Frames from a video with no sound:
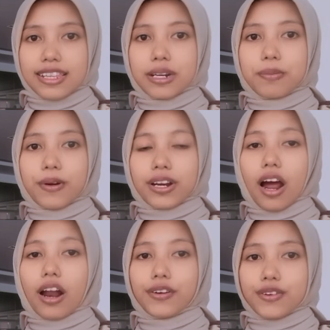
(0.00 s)
that the
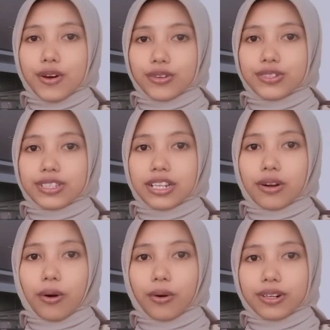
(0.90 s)
brain undergoes
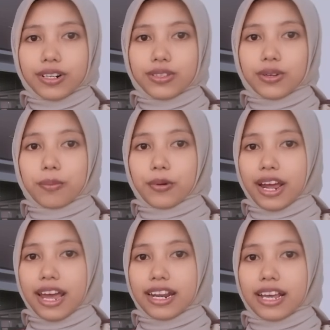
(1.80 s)
in order to
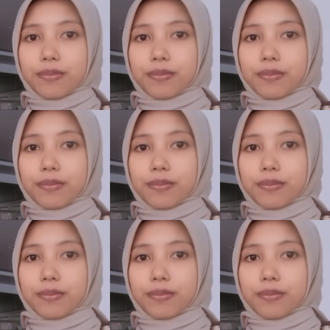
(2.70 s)
comprehend